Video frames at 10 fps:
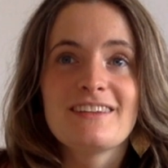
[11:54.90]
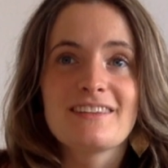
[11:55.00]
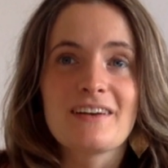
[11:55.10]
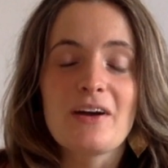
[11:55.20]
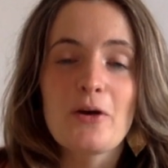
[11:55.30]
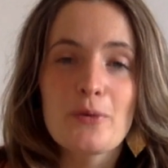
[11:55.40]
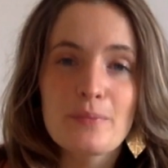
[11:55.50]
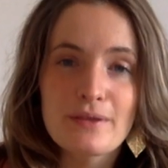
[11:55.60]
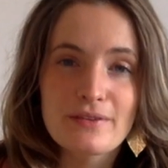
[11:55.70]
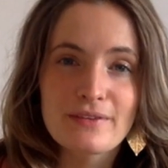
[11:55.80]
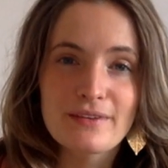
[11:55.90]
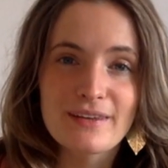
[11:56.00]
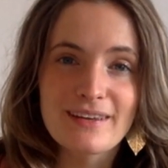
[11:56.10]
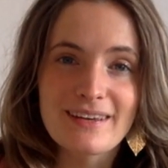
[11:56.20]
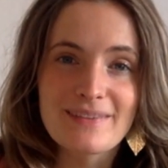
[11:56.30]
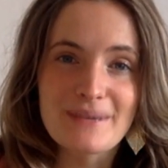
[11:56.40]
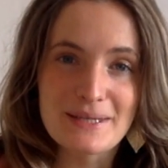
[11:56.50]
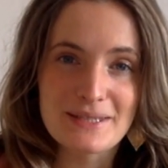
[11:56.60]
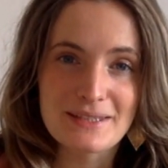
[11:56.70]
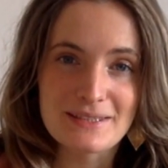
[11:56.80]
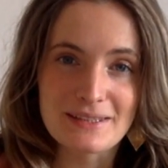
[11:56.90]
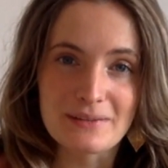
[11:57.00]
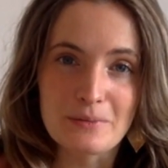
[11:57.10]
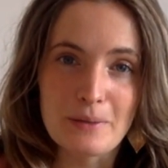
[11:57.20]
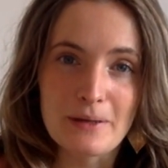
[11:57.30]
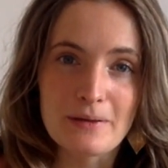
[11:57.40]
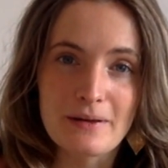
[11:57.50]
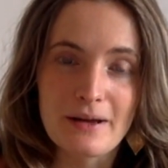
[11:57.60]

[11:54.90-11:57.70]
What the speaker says: So I hope this makes sense a little bit.